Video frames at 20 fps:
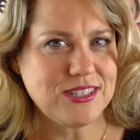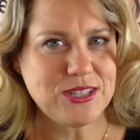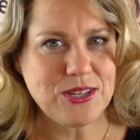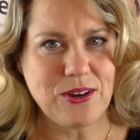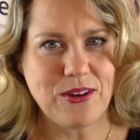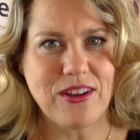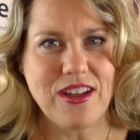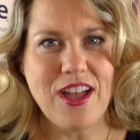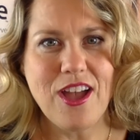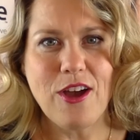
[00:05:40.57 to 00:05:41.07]
So
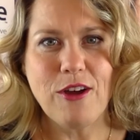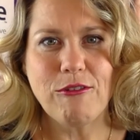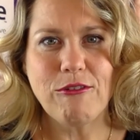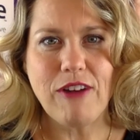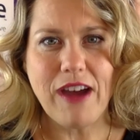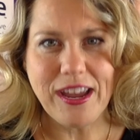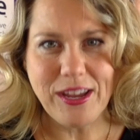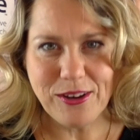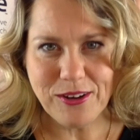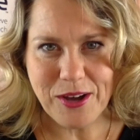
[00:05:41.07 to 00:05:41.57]

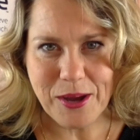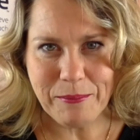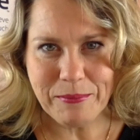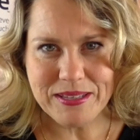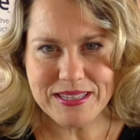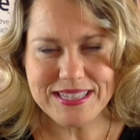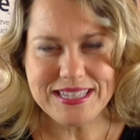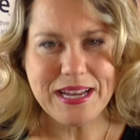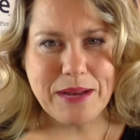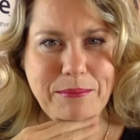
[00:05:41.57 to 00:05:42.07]
write your
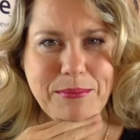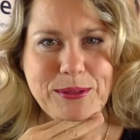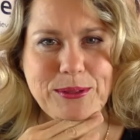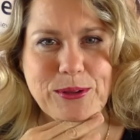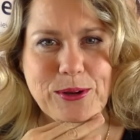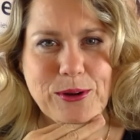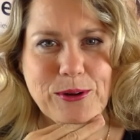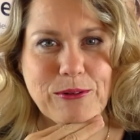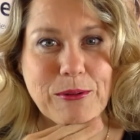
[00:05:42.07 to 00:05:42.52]
comments down below.